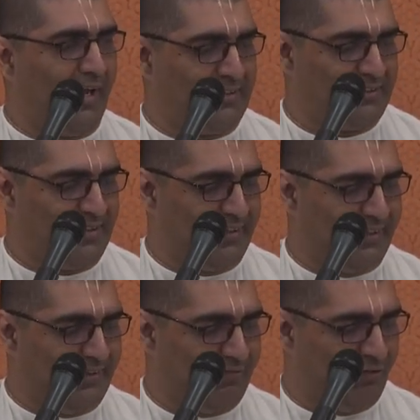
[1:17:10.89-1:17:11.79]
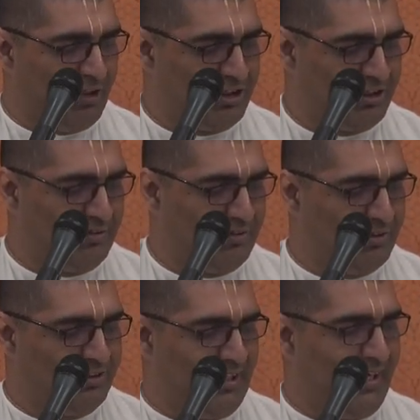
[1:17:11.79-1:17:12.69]
As I said, first,
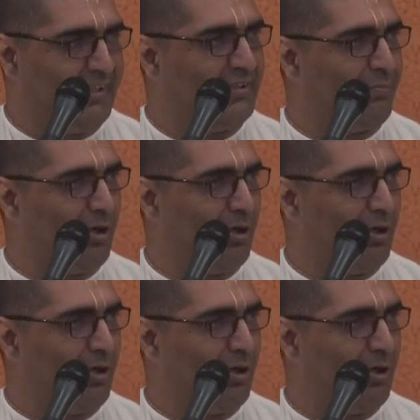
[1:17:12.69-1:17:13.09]
select